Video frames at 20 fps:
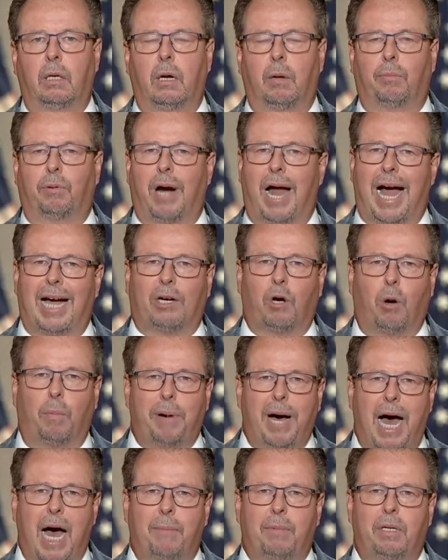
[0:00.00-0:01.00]
Barack
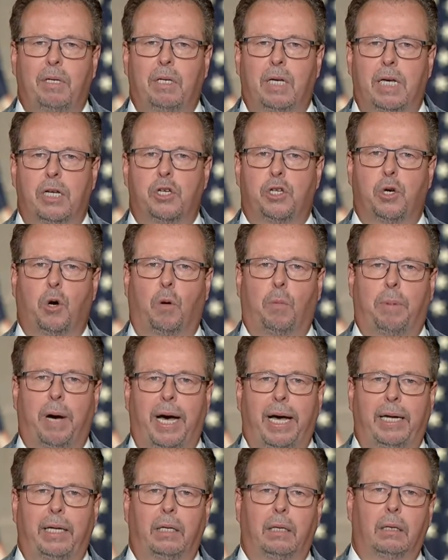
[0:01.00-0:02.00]
Obama and Joe
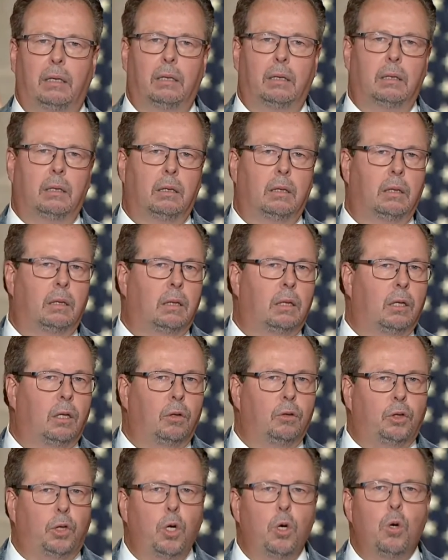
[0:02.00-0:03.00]
Biden,
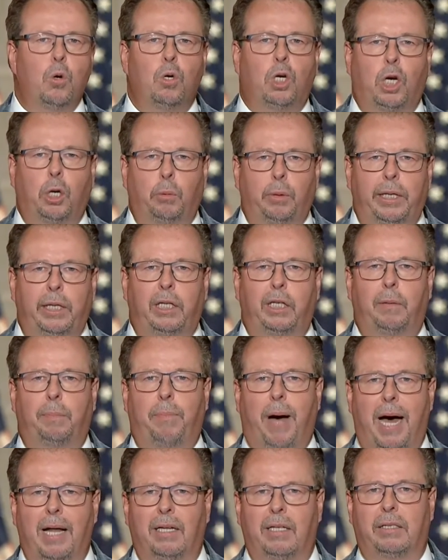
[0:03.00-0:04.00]
two career
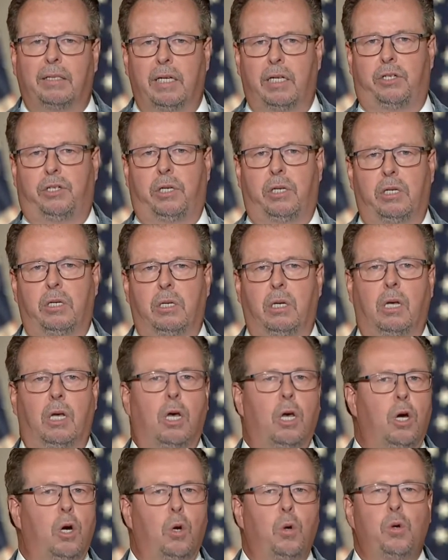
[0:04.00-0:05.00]
politicians
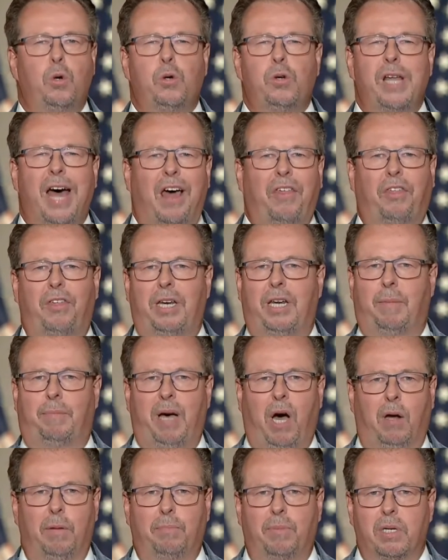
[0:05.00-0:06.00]
who knew nothing
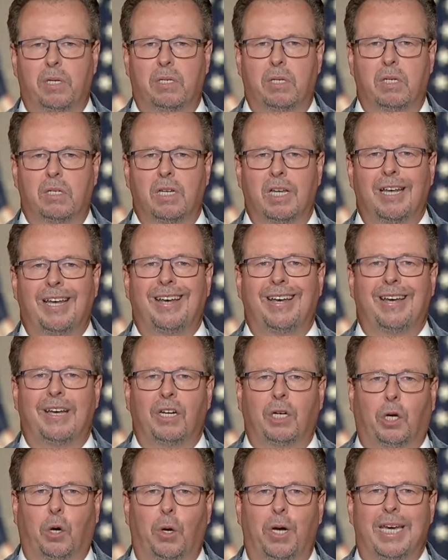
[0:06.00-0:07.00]
about business,
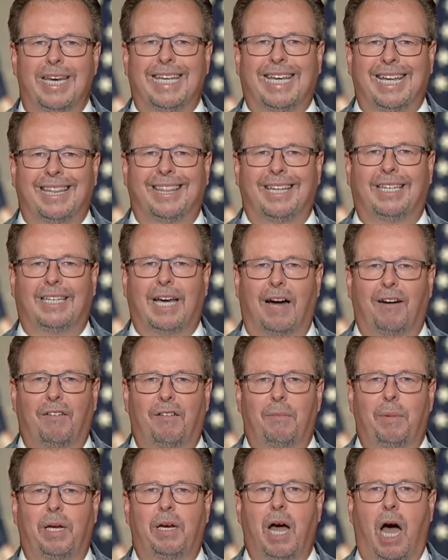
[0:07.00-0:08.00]
couldn't get the
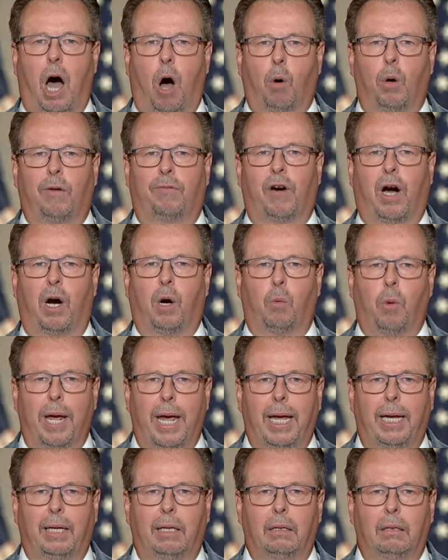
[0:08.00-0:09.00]
government out of our
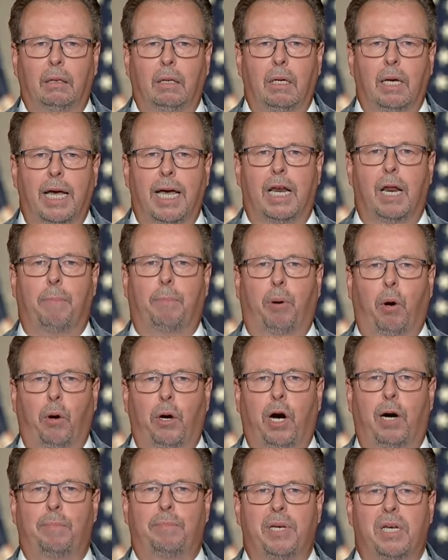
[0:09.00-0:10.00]
way, and it put
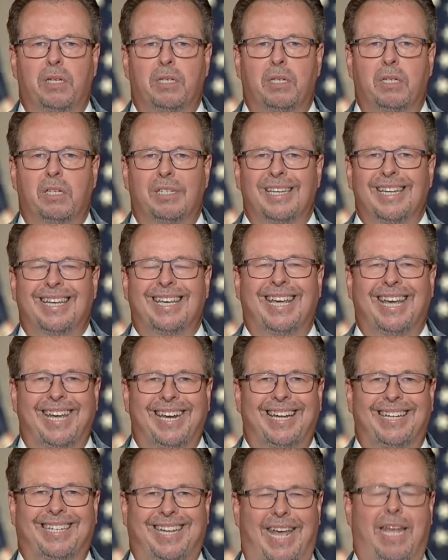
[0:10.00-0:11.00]
our business in a
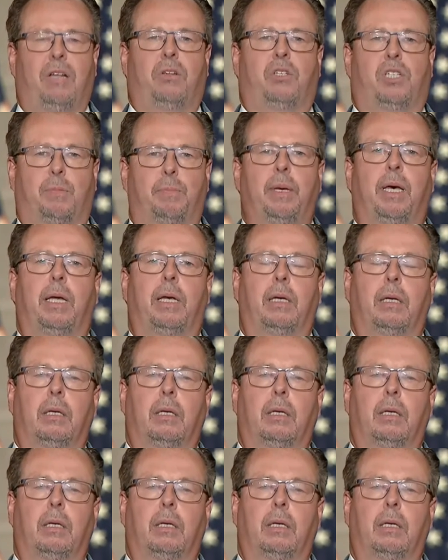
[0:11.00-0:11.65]
tailspin.